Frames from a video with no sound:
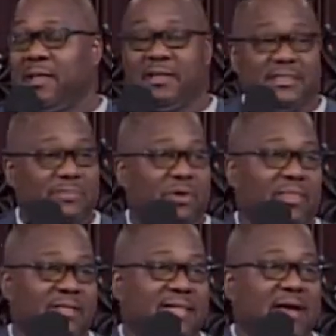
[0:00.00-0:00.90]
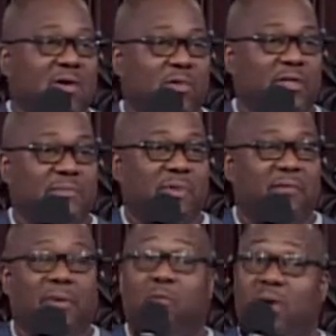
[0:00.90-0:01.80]
This brother is now holding his
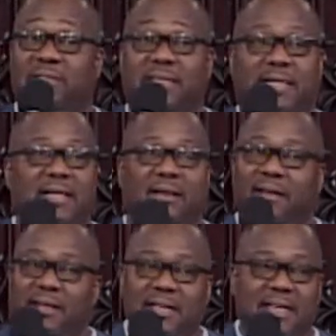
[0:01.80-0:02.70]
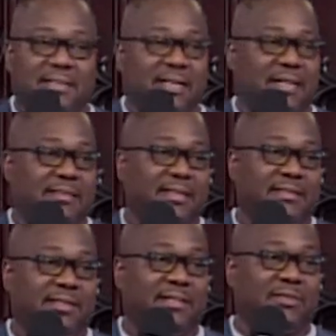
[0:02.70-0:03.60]
breath, but once again,
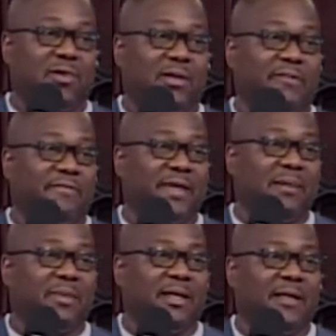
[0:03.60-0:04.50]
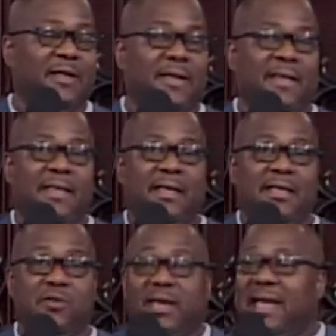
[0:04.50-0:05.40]
it's all in a family.
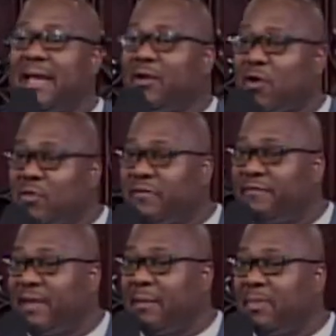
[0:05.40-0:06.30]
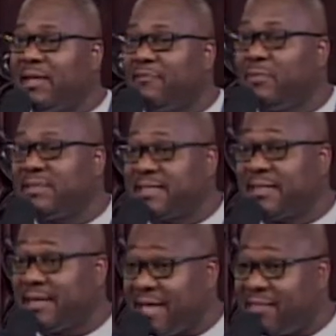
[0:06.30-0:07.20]
You can't hurt a family if we
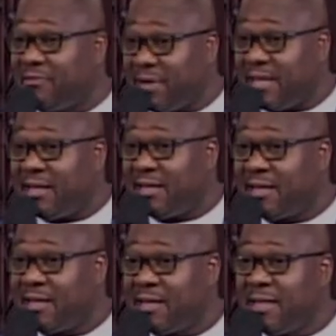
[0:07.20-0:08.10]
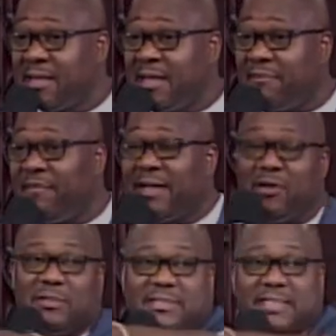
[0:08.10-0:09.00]
stick together, right? If I
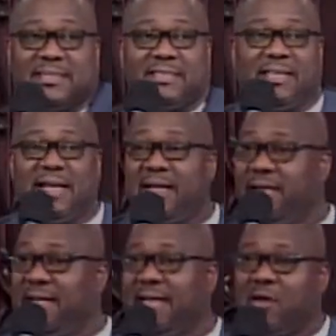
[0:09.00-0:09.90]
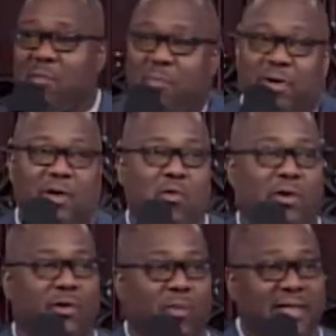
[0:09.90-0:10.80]
know Sister Zanetta need help on the
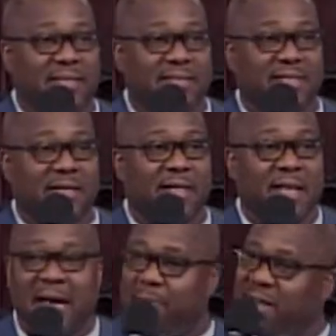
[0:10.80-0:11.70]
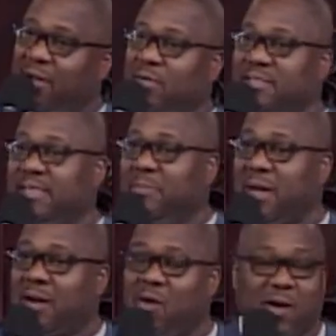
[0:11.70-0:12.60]
corner witnessing, I'm not going to sit in
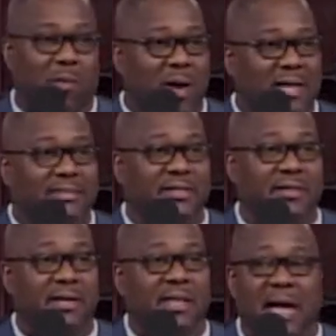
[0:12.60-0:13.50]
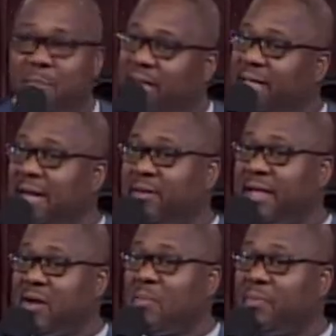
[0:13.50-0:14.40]
my car and watch her. I'm going to get out and
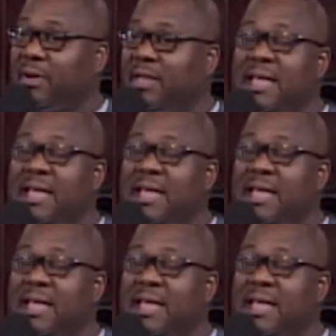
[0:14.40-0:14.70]
help her.